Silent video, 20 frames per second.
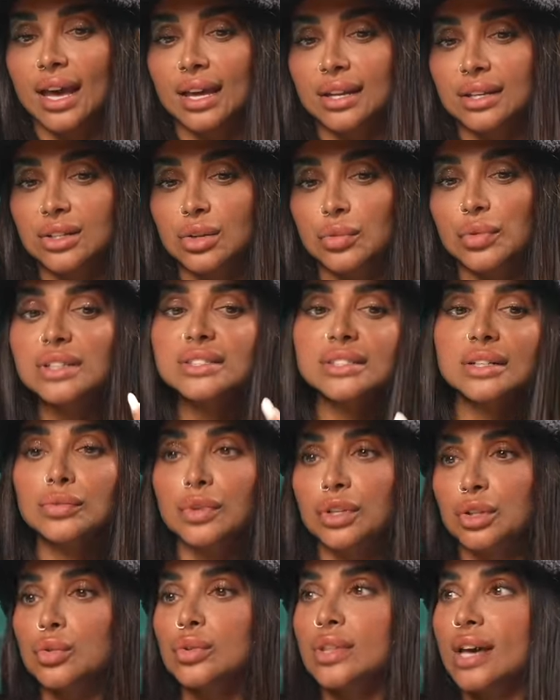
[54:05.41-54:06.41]
And the
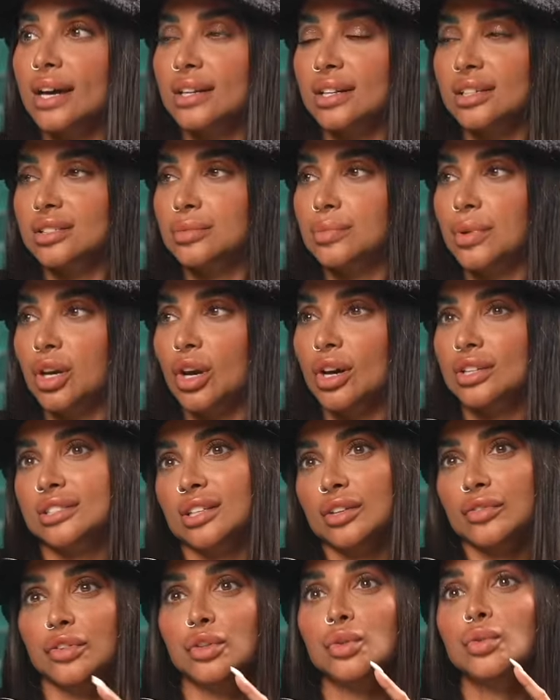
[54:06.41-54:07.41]
reason we do that is
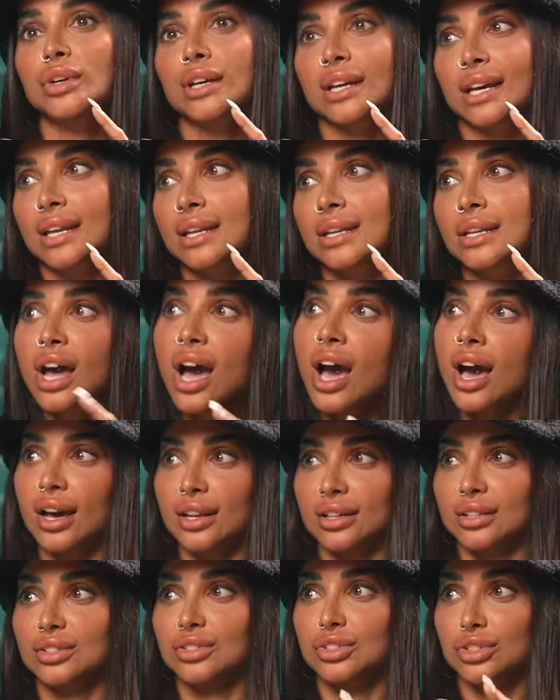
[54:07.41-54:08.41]
because if you
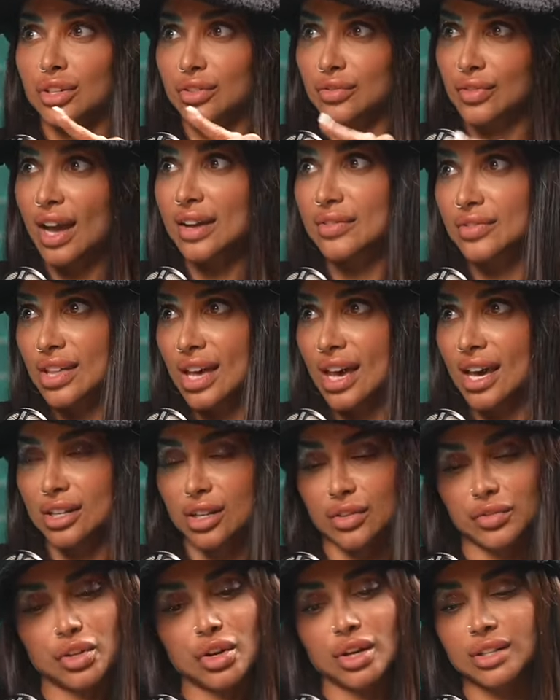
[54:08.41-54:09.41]
cannot survive
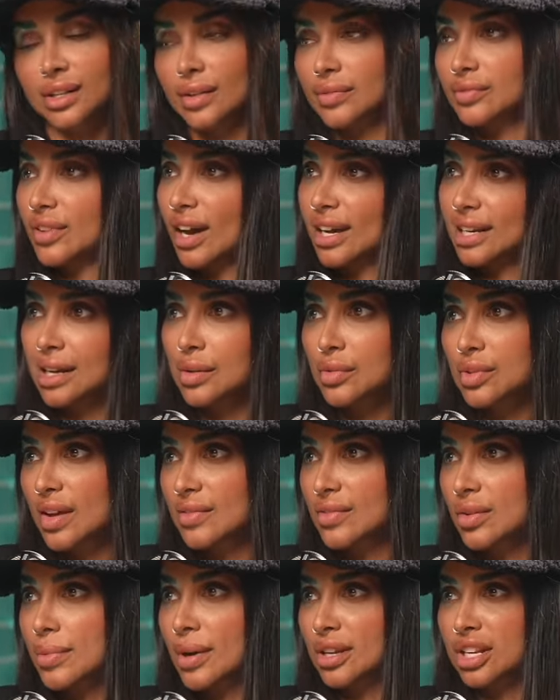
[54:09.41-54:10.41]
that, if you end up fighting with
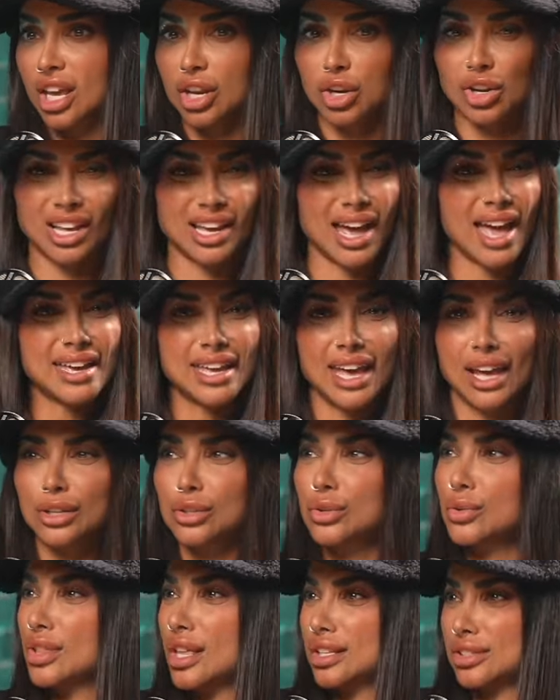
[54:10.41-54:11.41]
everybody and you're like, I
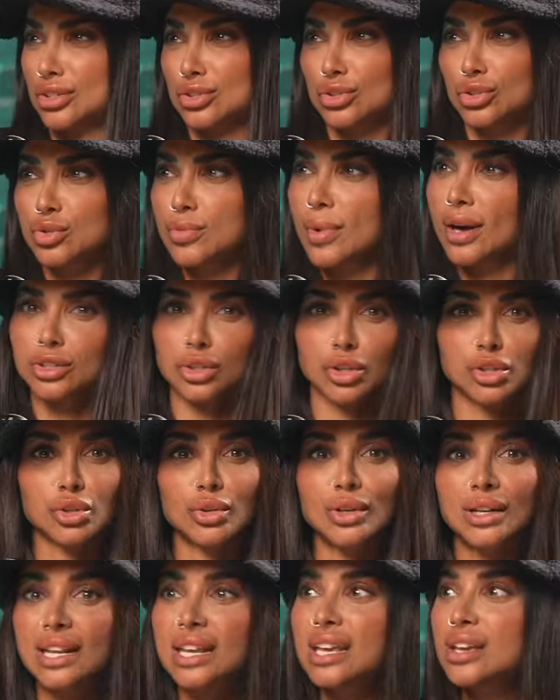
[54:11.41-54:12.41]
can't do this, it's too much, or
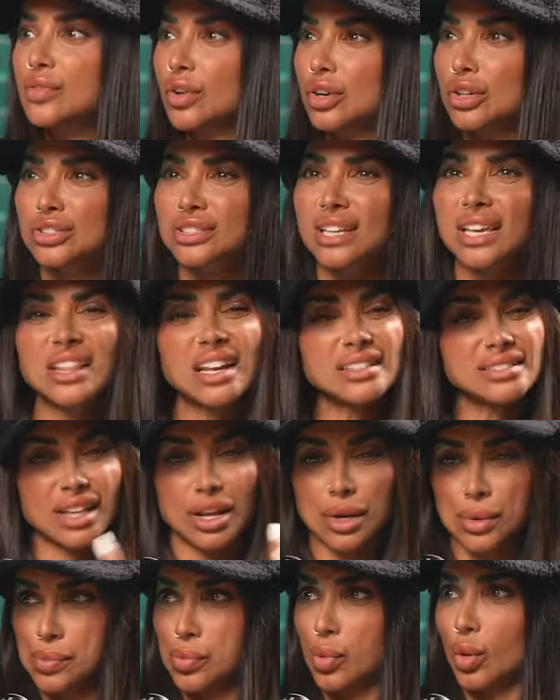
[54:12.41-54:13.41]
you leave, or you say, that's
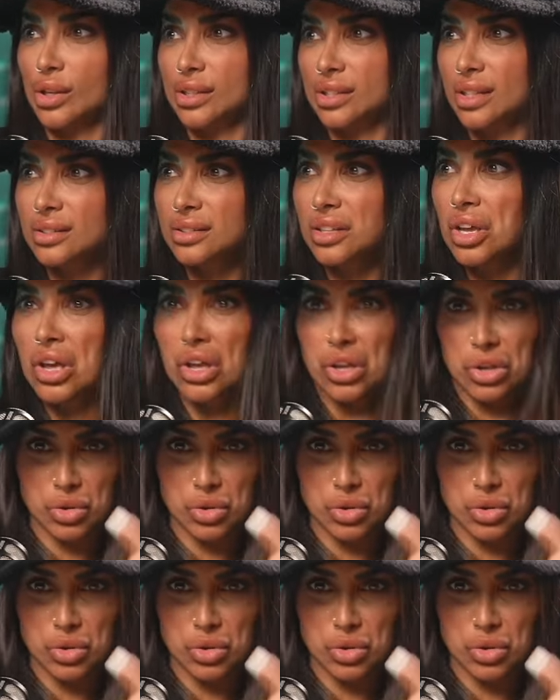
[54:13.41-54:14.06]
not important,